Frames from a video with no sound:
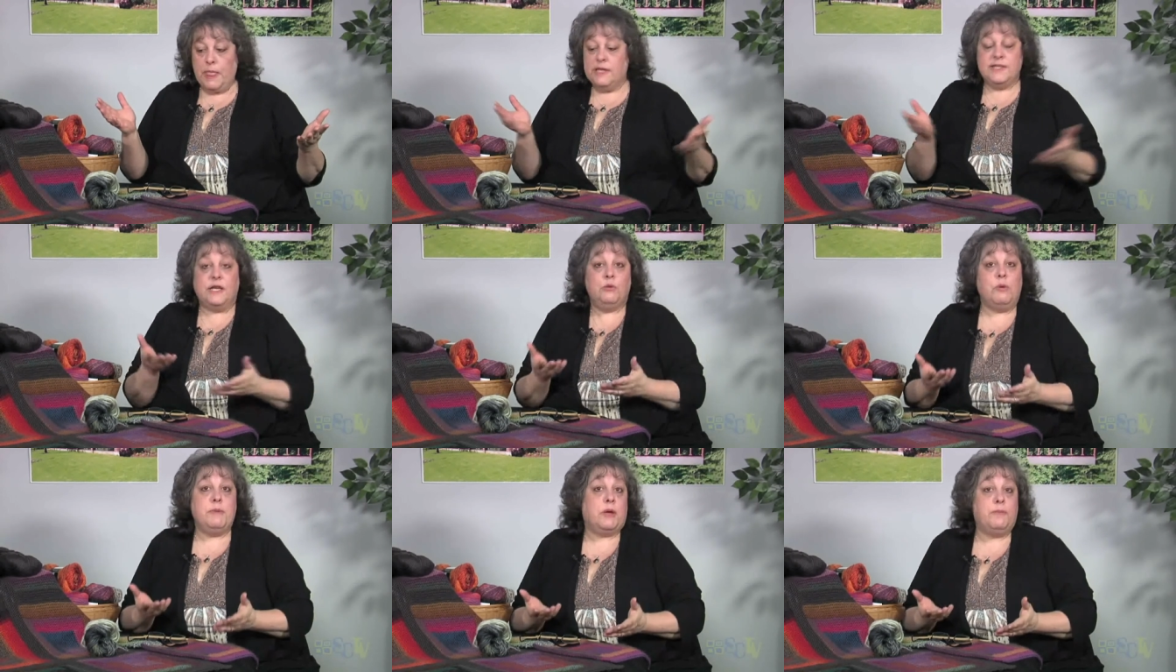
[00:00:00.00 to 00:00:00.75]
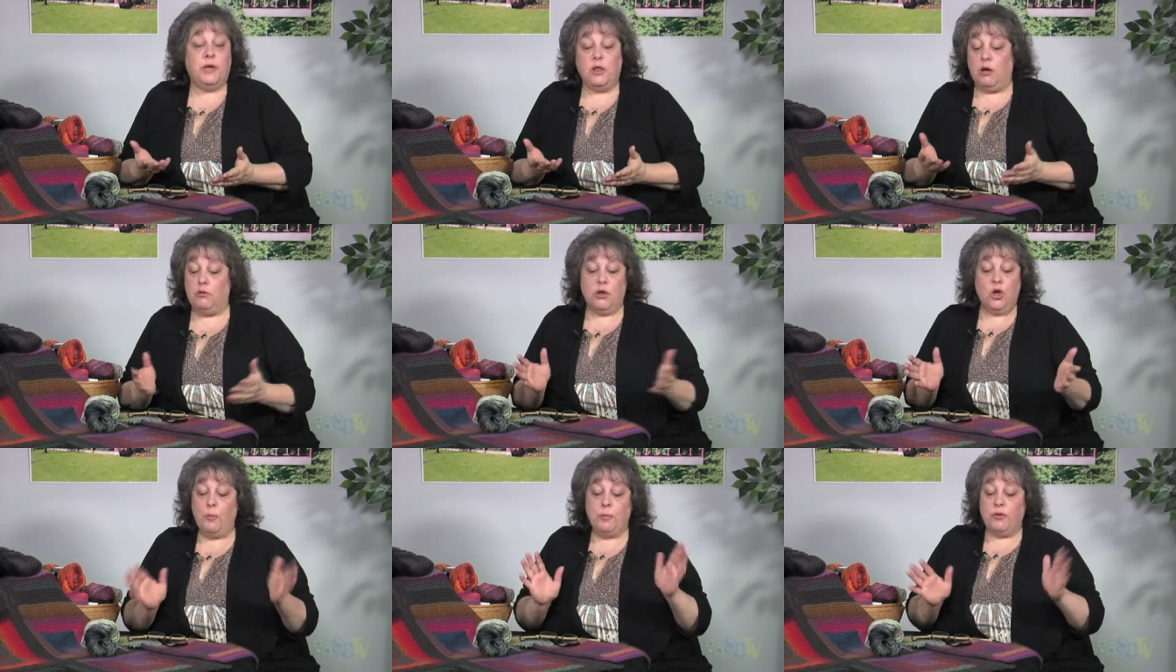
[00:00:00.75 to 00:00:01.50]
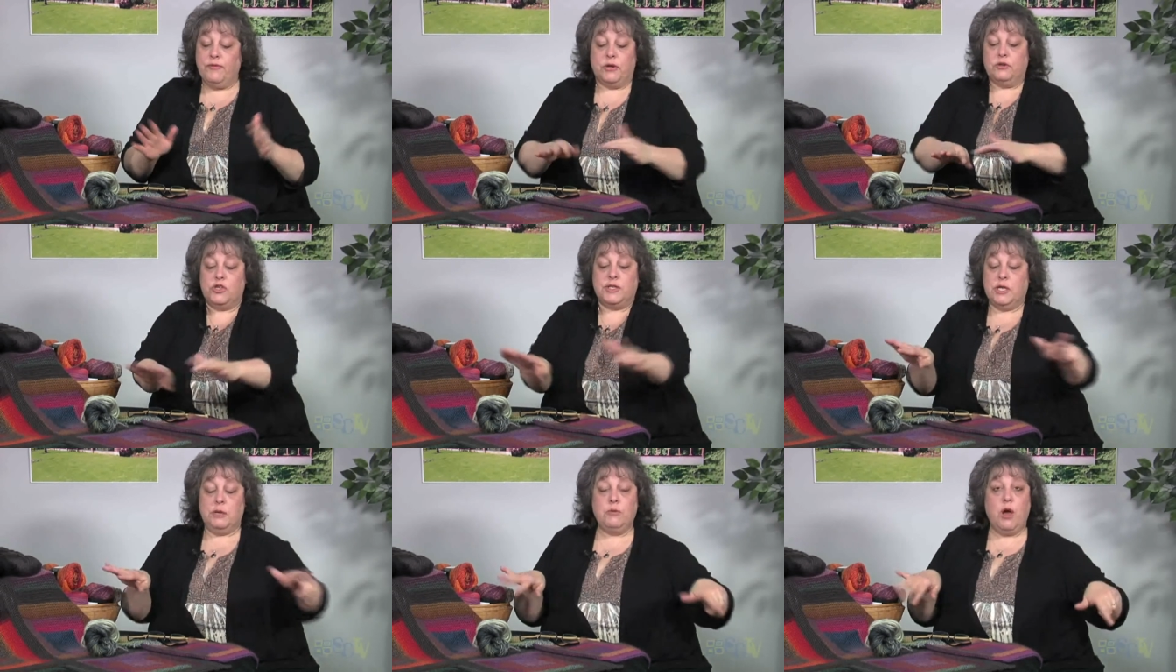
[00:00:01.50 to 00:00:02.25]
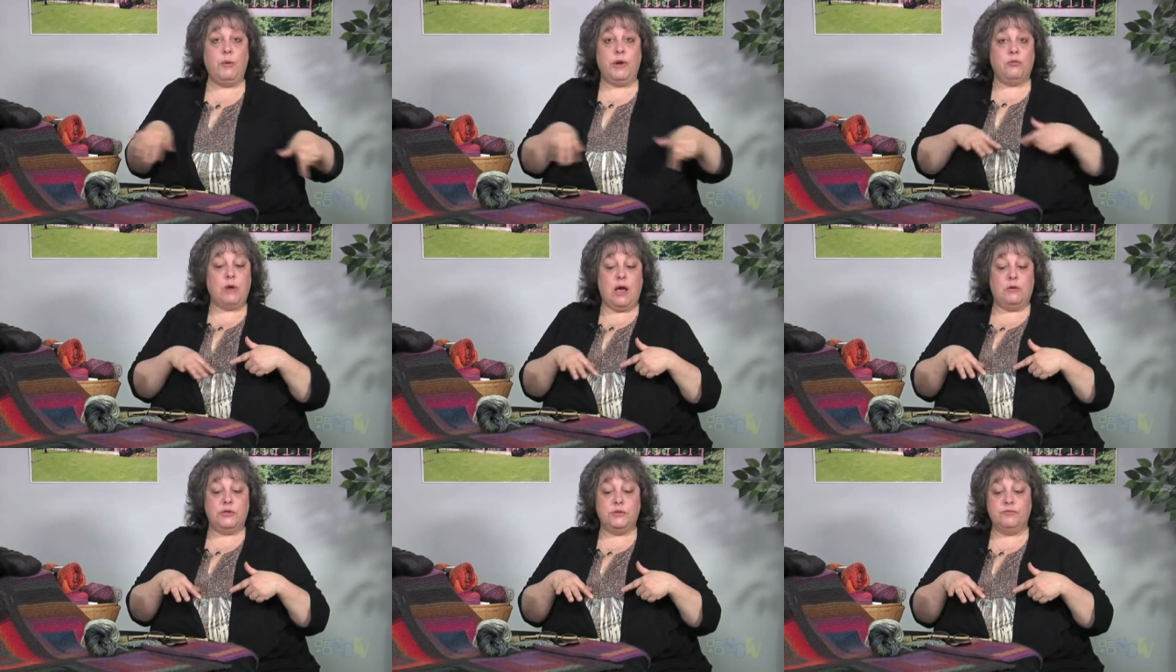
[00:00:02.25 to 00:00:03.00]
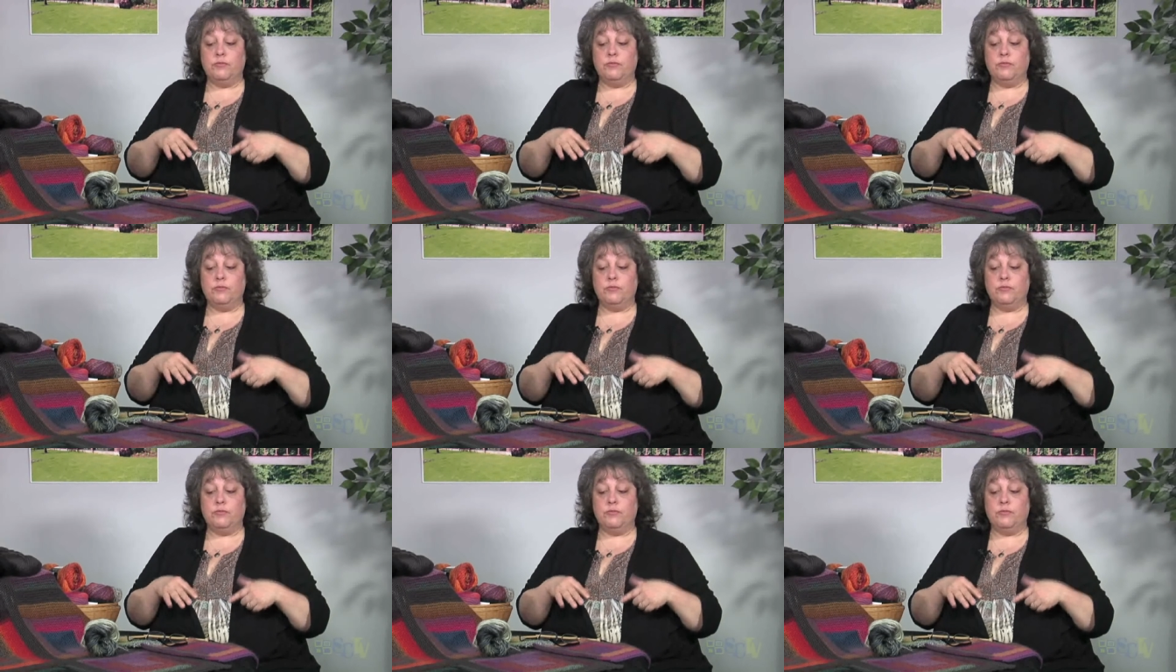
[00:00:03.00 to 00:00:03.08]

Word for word: Say you want to make a pillow. Perfect. Just keep going around.